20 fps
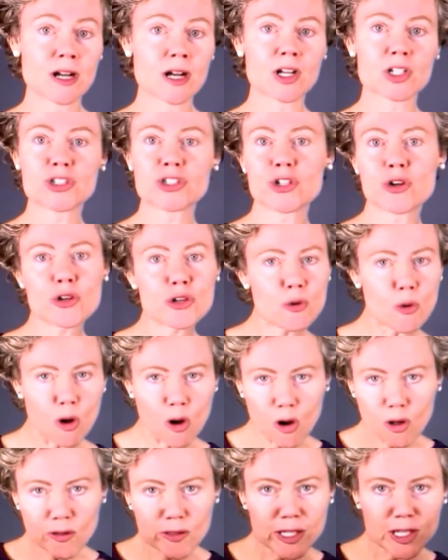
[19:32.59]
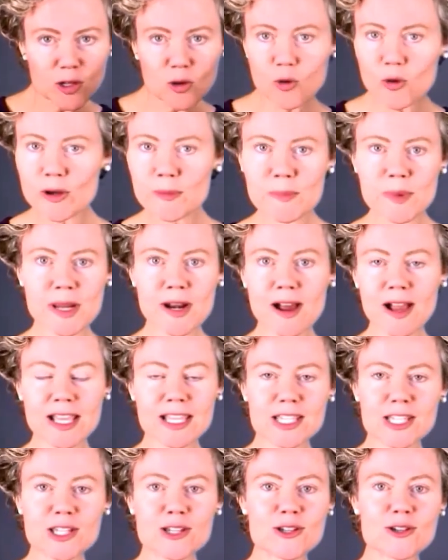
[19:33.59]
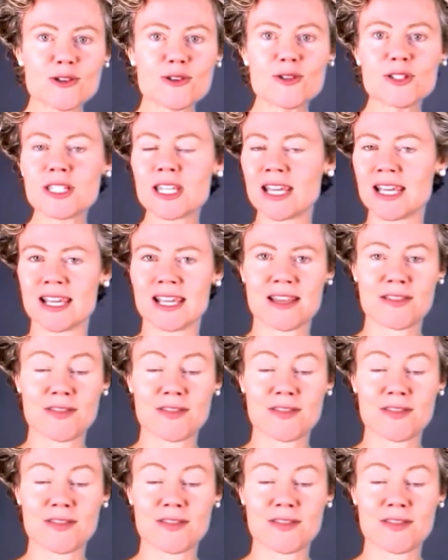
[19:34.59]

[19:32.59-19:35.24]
I'll show you all the equipment I use,